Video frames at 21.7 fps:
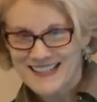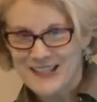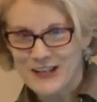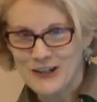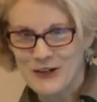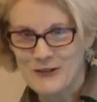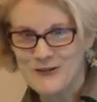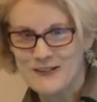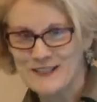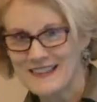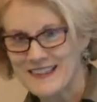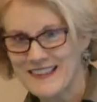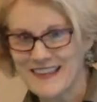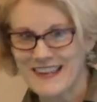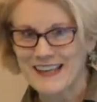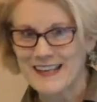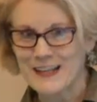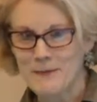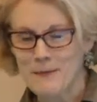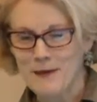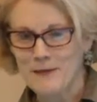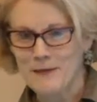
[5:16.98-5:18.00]
you know,
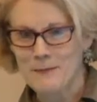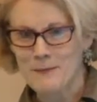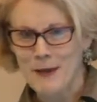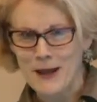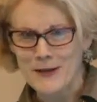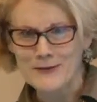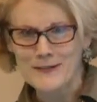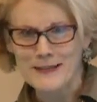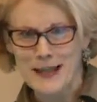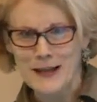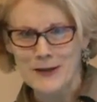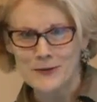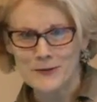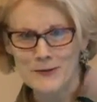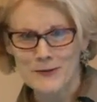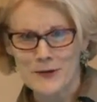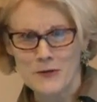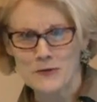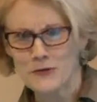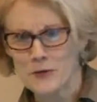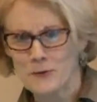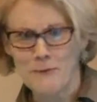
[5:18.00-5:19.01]
thinking about the
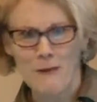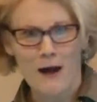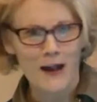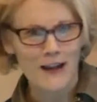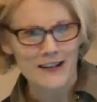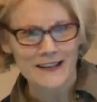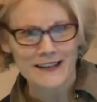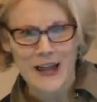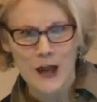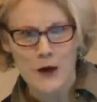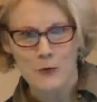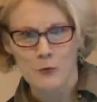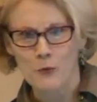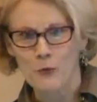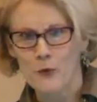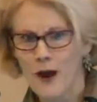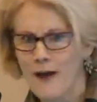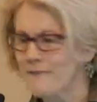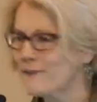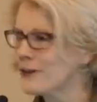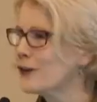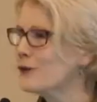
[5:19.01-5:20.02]
biopsychosocial model and how
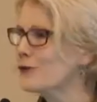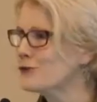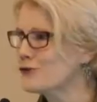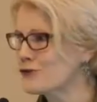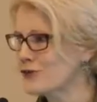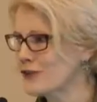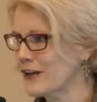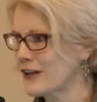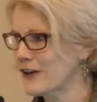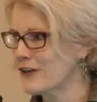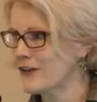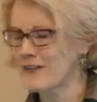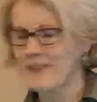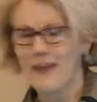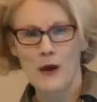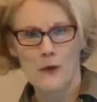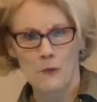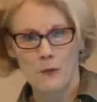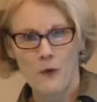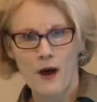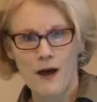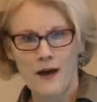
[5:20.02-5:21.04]
revolutionary
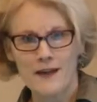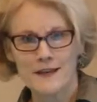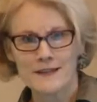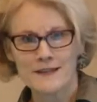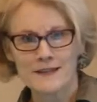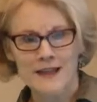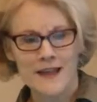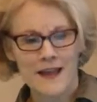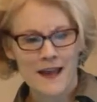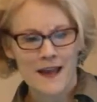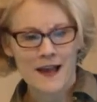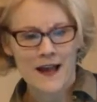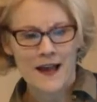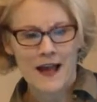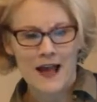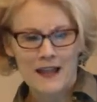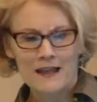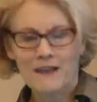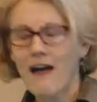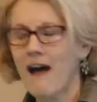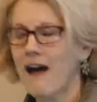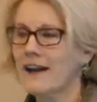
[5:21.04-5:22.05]
that was,
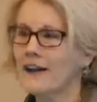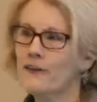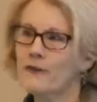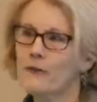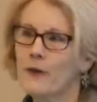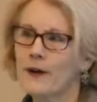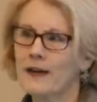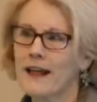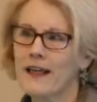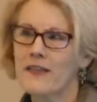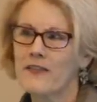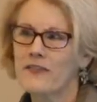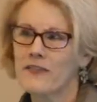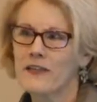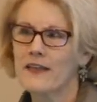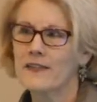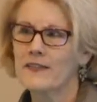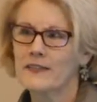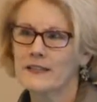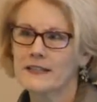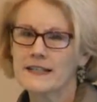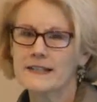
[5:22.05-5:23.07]
a lot of what I
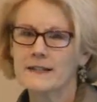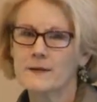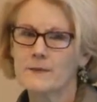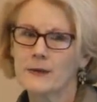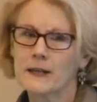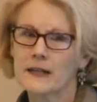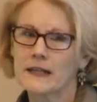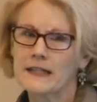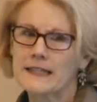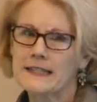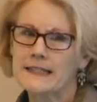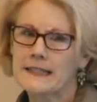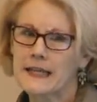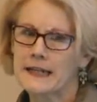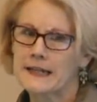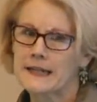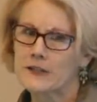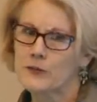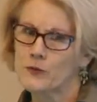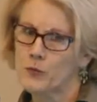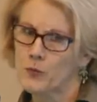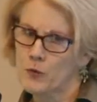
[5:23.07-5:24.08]
think the disability
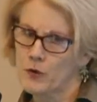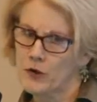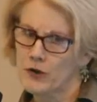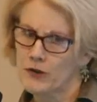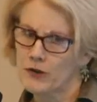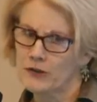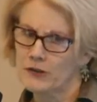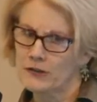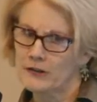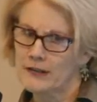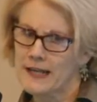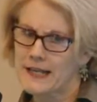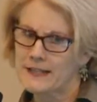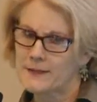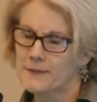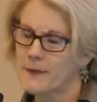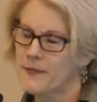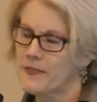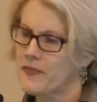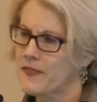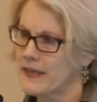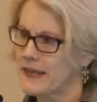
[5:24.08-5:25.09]
studies world has
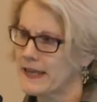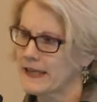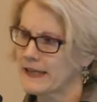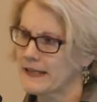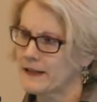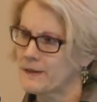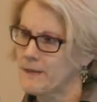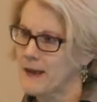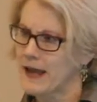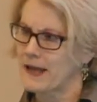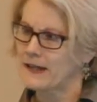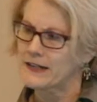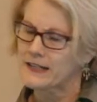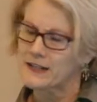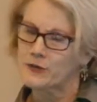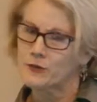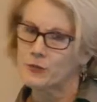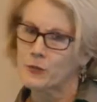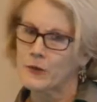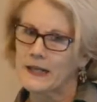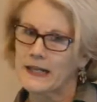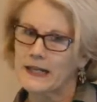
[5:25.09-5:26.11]
been thinking about
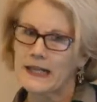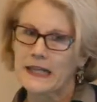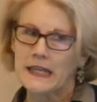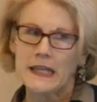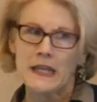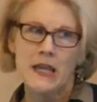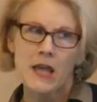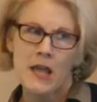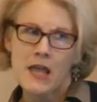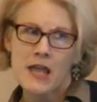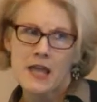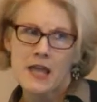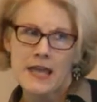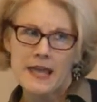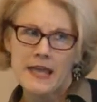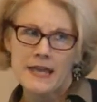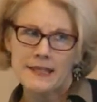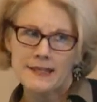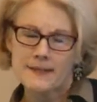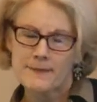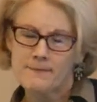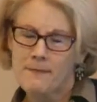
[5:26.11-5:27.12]
is really
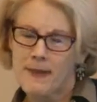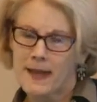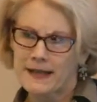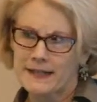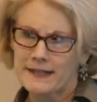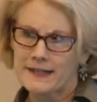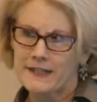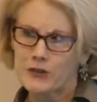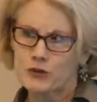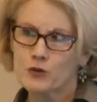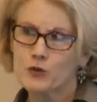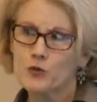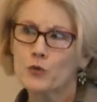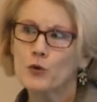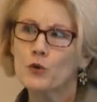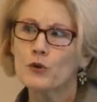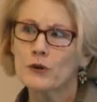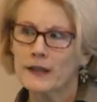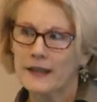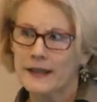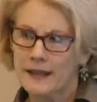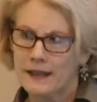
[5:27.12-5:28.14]
is medicine
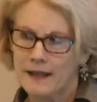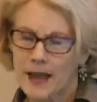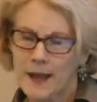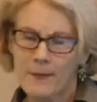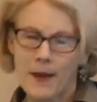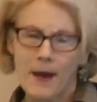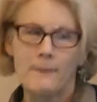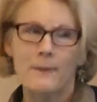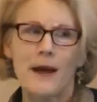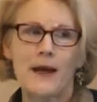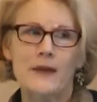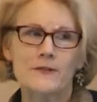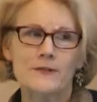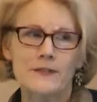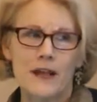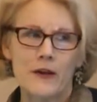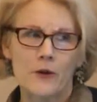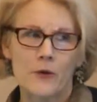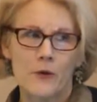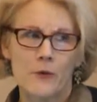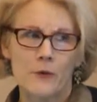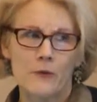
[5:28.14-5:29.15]
truly about
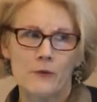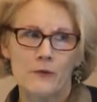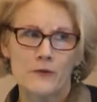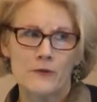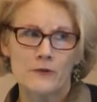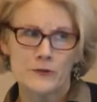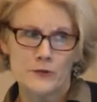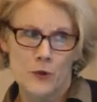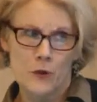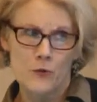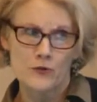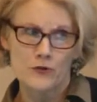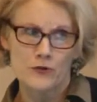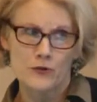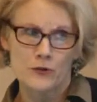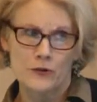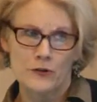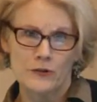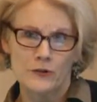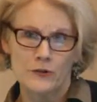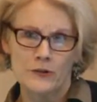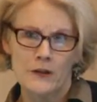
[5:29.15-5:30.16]

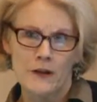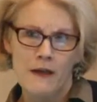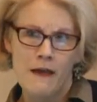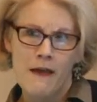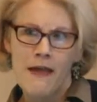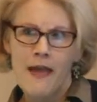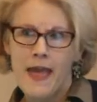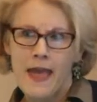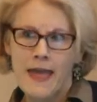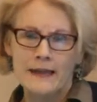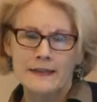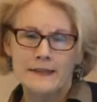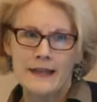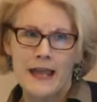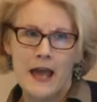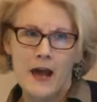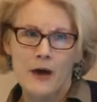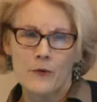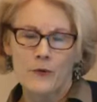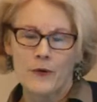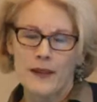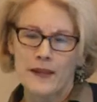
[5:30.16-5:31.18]
biopsychosocial? And
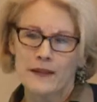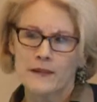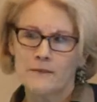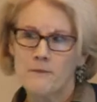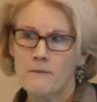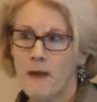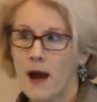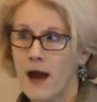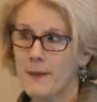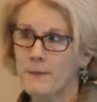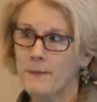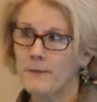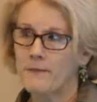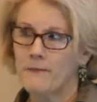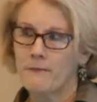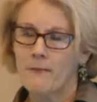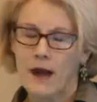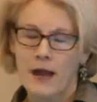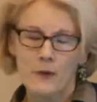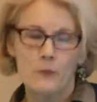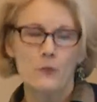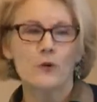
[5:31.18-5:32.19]
now in my,
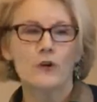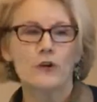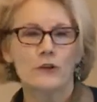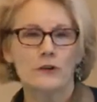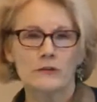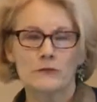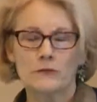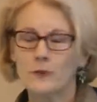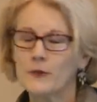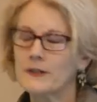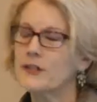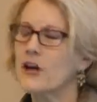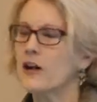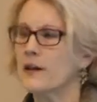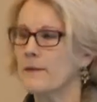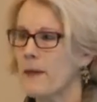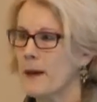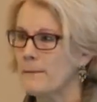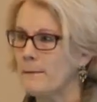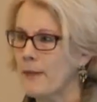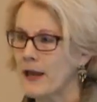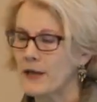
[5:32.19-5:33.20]
my world, we talk
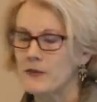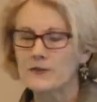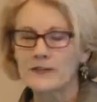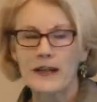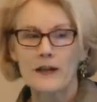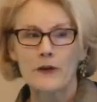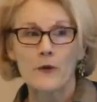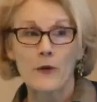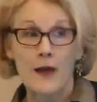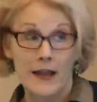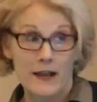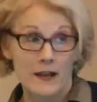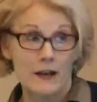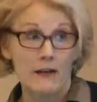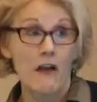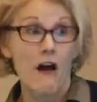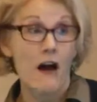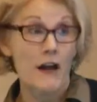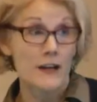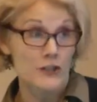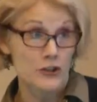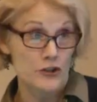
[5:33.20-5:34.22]
about
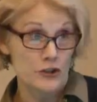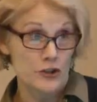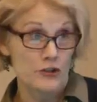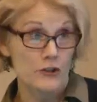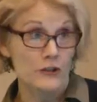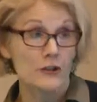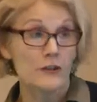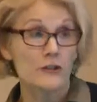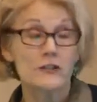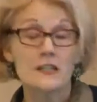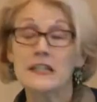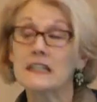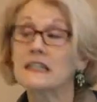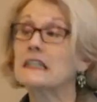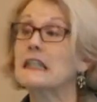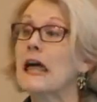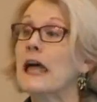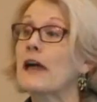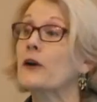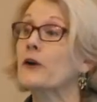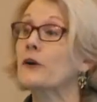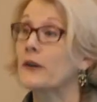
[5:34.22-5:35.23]
biopsychoecological to
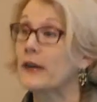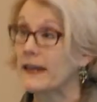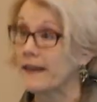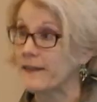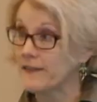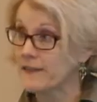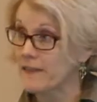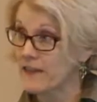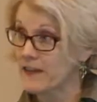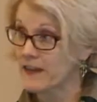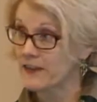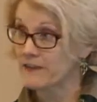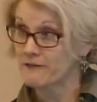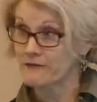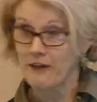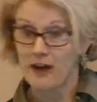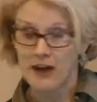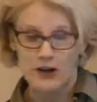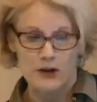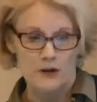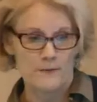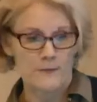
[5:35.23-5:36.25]
layer in the
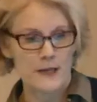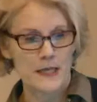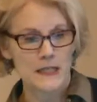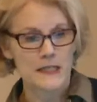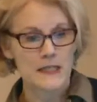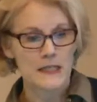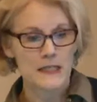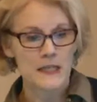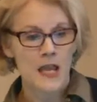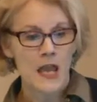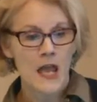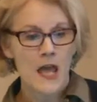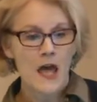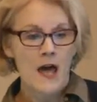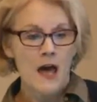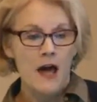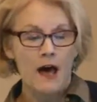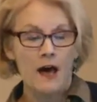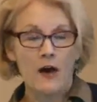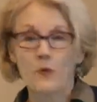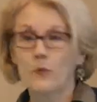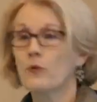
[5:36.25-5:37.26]
environment.
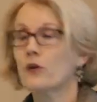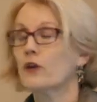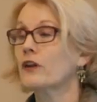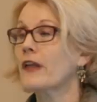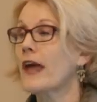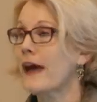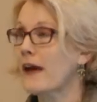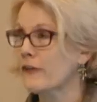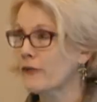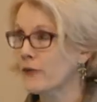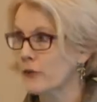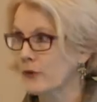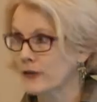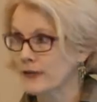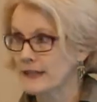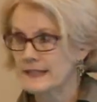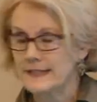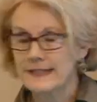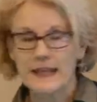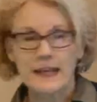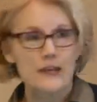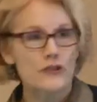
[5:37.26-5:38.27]
Uh, World Health
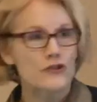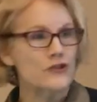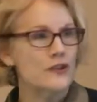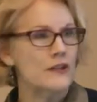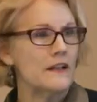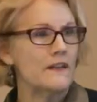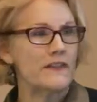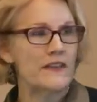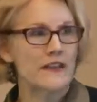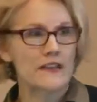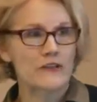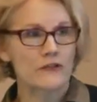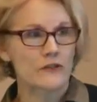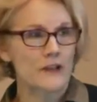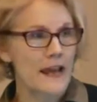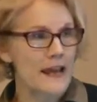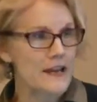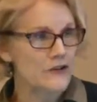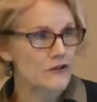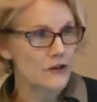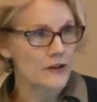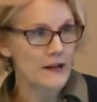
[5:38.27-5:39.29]
Organization and the
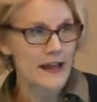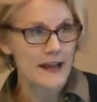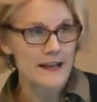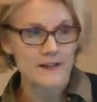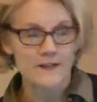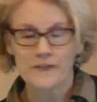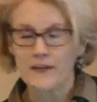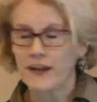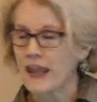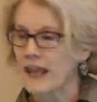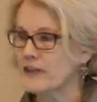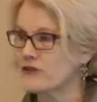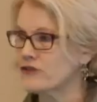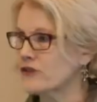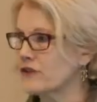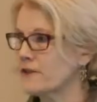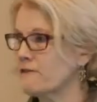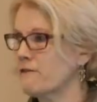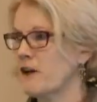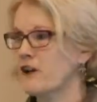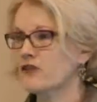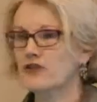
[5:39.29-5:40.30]
International
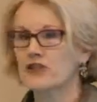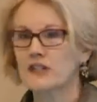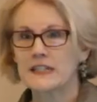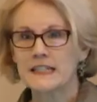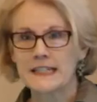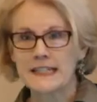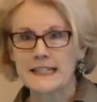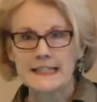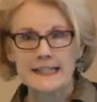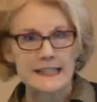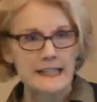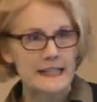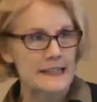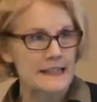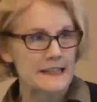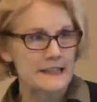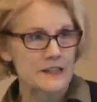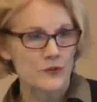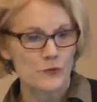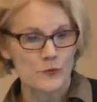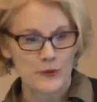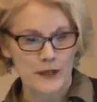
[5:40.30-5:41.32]
Classification of Function and
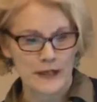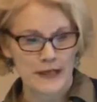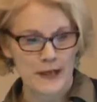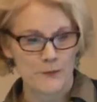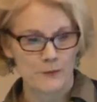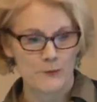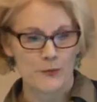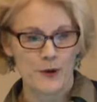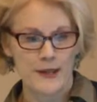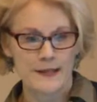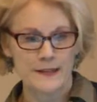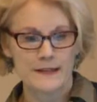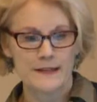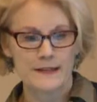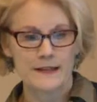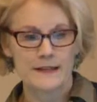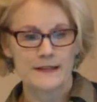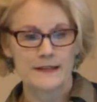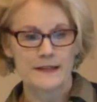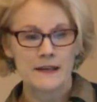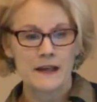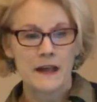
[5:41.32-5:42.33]
Disease has really embraced
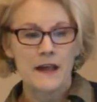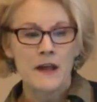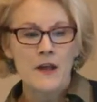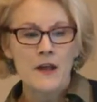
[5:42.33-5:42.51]
this.